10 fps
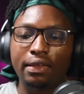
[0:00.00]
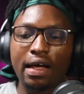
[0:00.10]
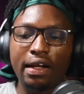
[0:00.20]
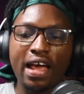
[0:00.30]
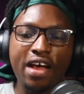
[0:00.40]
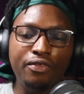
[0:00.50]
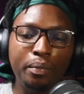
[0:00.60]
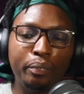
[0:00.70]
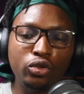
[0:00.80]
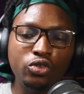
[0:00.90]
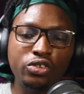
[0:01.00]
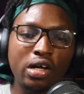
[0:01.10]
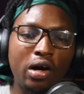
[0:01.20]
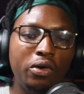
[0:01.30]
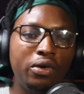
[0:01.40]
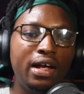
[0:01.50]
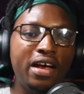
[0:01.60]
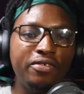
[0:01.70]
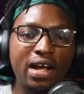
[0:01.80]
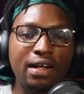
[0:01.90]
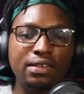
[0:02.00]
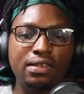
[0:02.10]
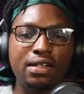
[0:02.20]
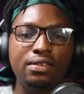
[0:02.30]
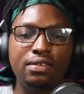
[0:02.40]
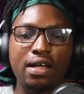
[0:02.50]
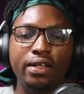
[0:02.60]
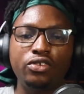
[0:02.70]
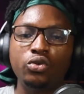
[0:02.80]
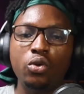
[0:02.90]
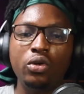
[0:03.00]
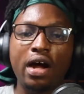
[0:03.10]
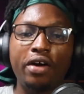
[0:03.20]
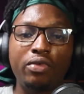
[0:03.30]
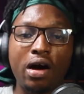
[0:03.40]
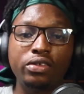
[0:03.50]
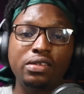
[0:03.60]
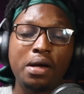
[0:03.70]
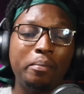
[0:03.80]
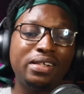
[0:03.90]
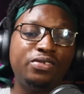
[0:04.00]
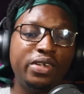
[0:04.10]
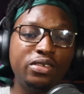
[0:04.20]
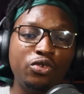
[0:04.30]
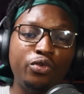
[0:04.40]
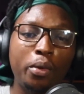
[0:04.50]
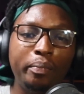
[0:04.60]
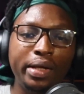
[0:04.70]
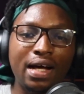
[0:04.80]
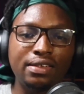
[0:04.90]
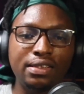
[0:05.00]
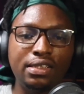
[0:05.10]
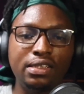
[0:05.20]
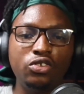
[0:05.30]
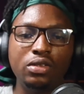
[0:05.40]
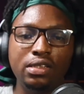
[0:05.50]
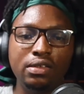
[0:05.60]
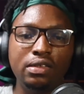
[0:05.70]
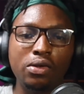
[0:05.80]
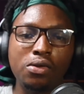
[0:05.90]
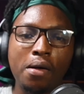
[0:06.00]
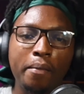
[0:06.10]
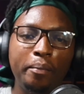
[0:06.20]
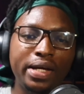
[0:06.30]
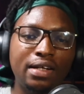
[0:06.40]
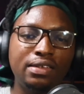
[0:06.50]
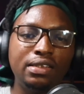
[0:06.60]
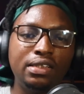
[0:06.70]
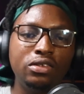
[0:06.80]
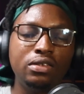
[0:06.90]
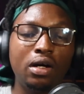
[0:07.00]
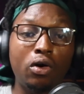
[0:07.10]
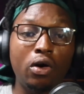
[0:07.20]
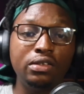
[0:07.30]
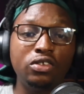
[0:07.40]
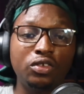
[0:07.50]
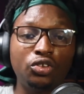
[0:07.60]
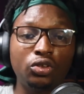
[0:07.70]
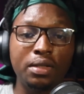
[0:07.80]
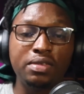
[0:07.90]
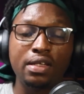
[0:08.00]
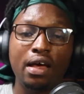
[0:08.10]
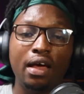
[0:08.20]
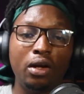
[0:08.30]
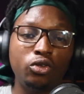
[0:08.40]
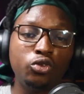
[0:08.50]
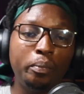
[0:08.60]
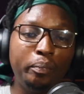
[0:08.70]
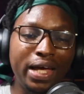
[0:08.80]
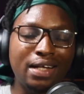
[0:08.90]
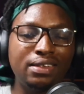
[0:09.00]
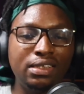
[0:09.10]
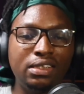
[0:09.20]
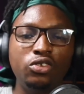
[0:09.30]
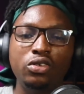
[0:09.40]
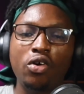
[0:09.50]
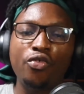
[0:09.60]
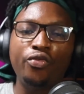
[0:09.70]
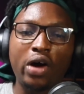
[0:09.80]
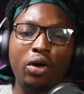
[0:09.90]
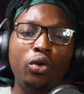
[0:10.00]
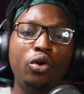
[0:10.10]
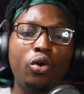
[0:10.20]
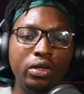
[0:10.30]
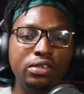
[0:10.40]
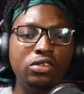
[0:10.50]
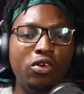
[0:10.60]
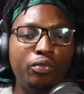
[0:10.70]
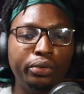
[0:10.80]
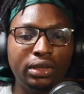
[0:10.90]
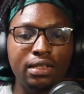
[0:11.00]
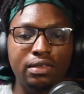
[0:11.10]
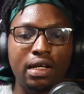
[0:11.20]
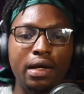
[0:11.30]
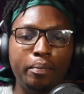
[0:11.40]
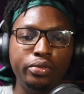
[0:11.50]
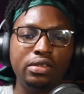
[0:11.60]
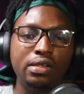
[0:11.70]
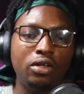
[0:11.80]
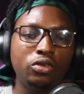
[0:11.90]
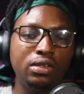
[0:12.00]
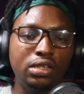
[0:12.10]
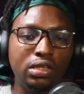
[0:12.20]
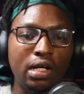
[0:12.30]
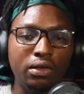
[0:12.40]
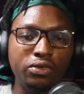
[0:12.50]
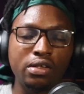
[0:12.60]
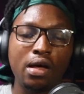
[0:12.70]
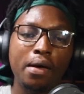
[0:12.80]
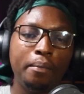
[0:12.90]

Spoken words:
that every producer or every actor that decides to go that route must first of all pay attention to detail, pay attention to the quality of scripts, and also pay attention to the overall quality of projects that they are putting out on these channels.